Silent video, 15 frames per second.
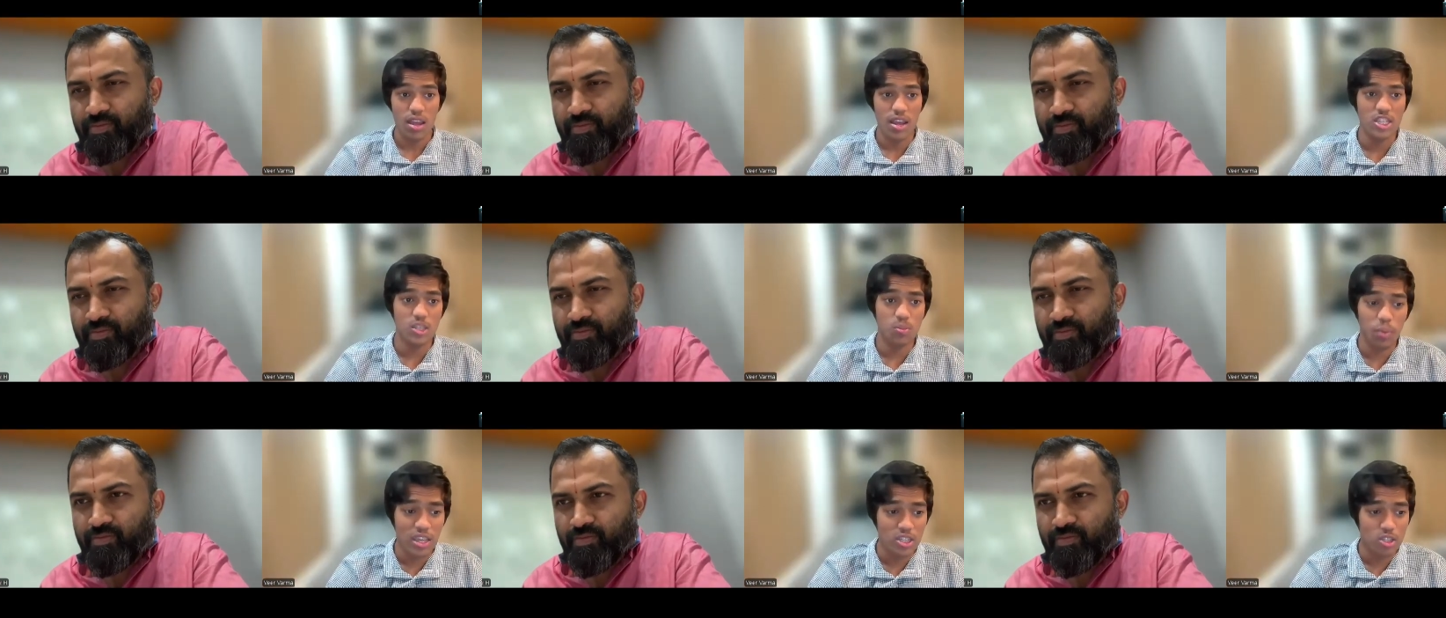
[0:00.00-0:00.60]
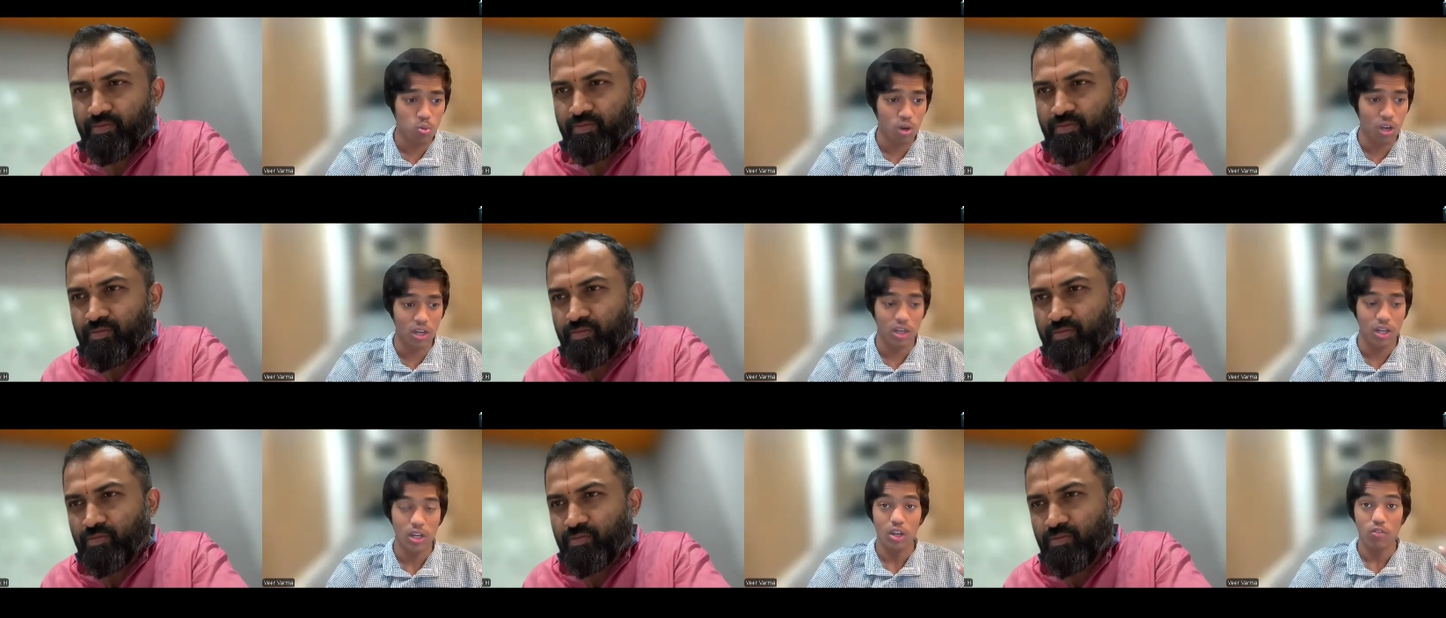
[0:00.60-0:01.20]
Speaker 1: a space
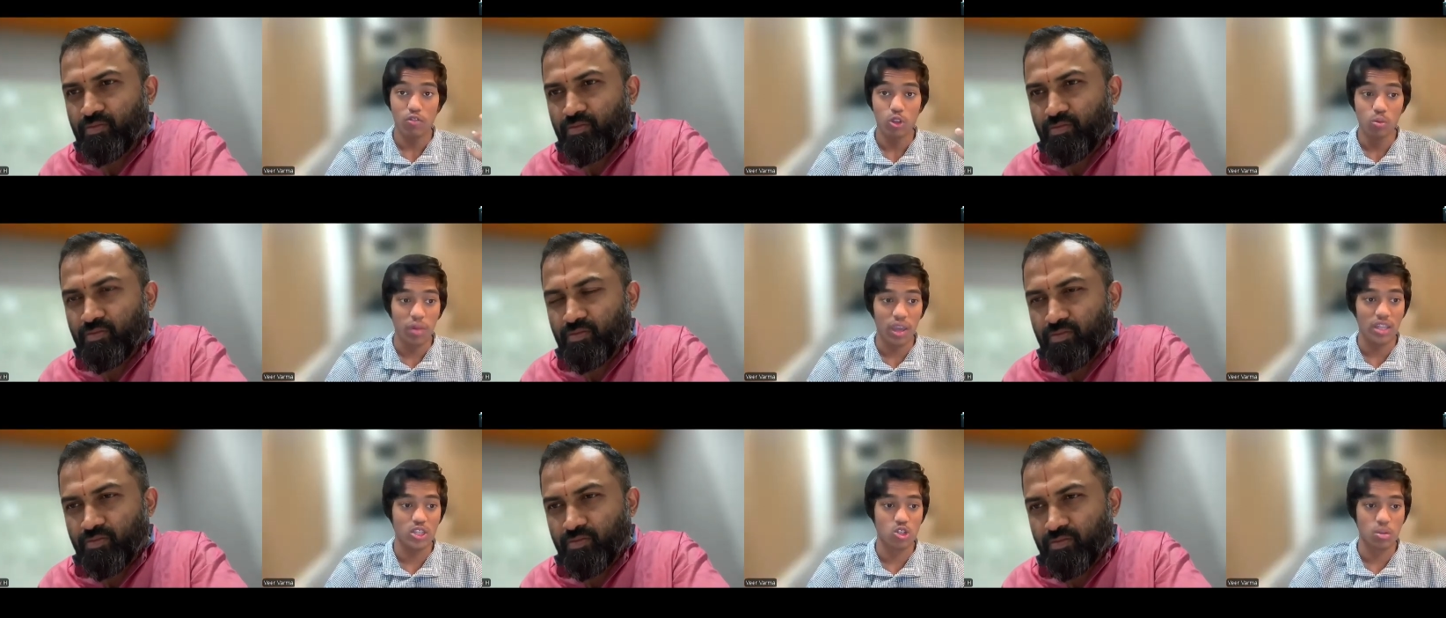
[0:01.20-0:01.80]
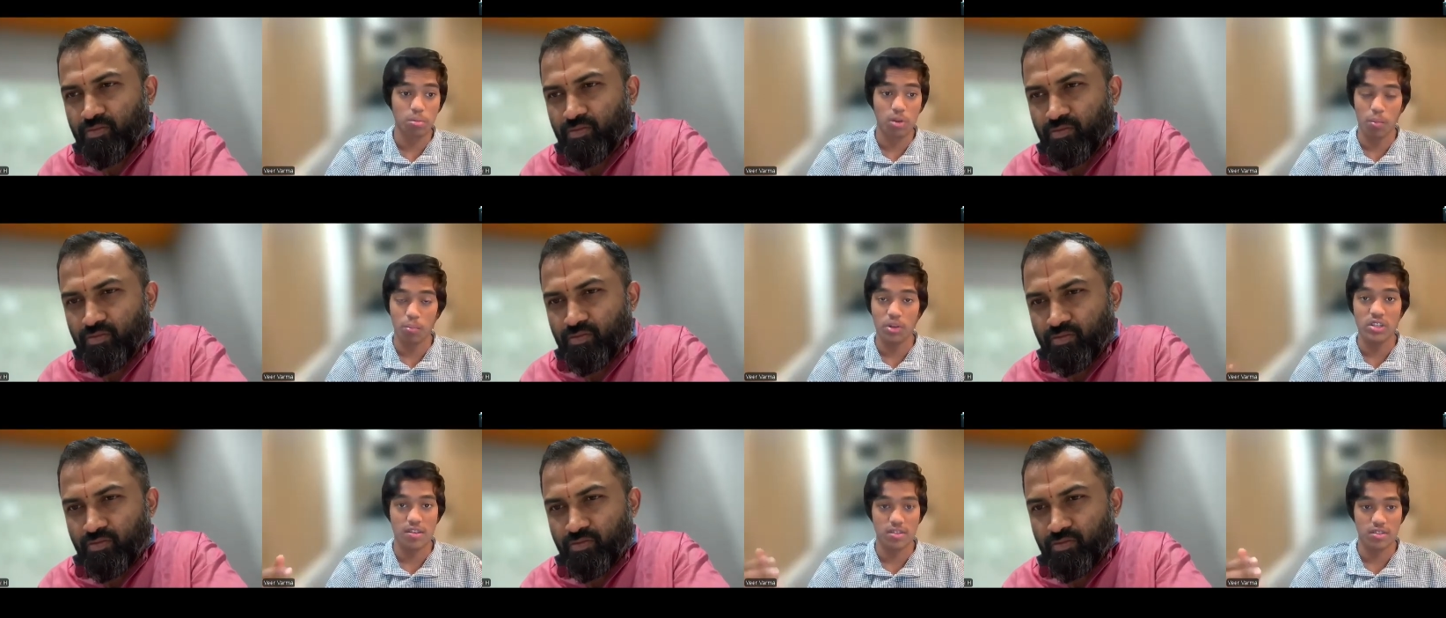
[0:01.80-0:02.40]
where few mainstream
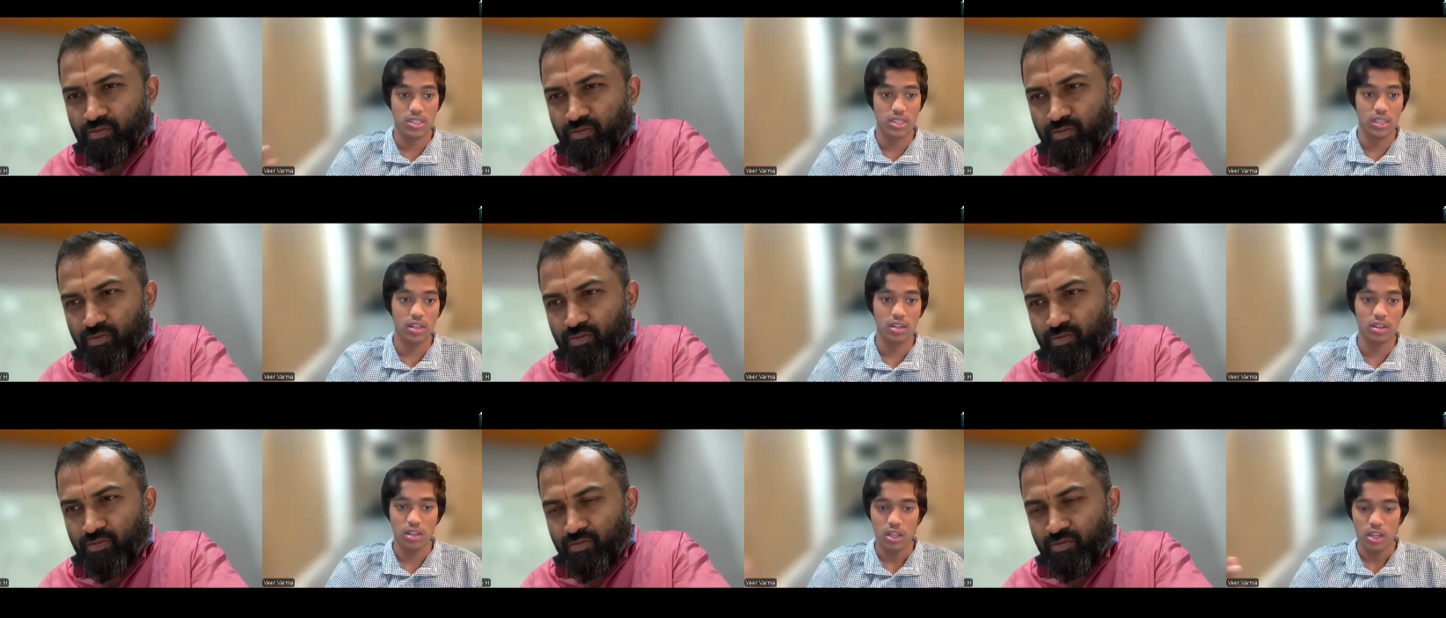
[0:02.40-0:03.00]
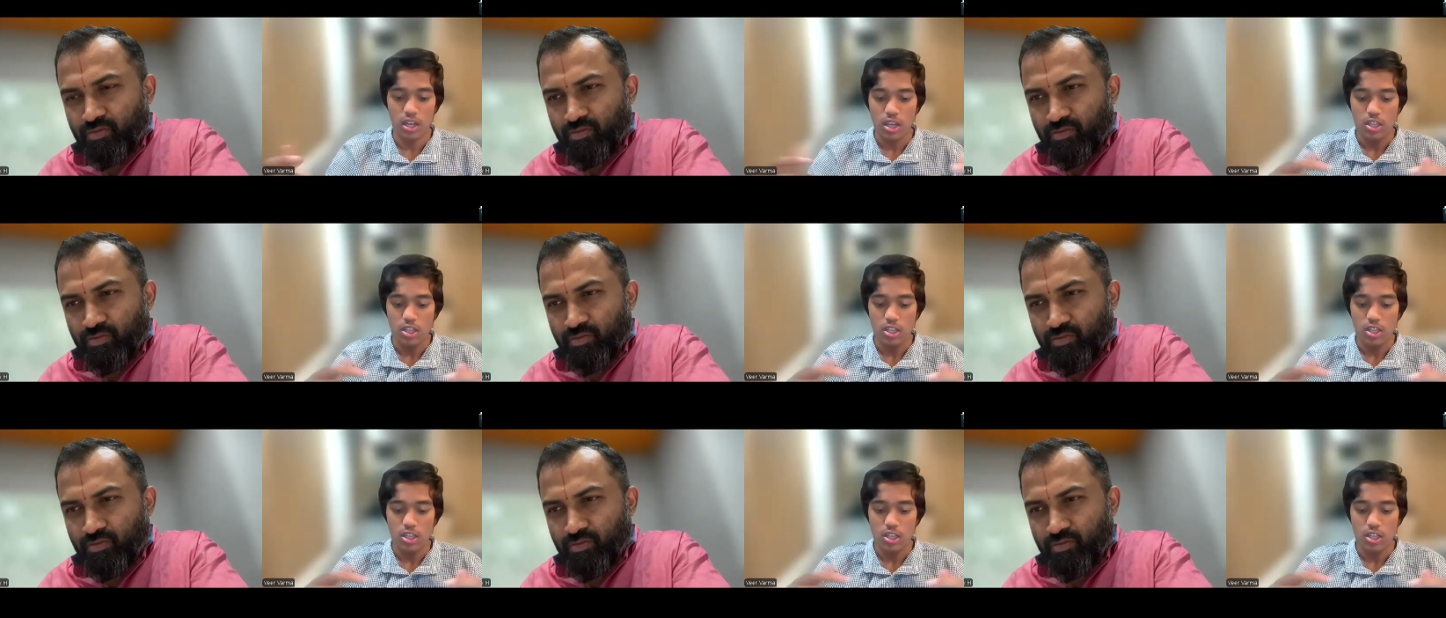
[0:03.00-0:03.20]
companies have succeeded.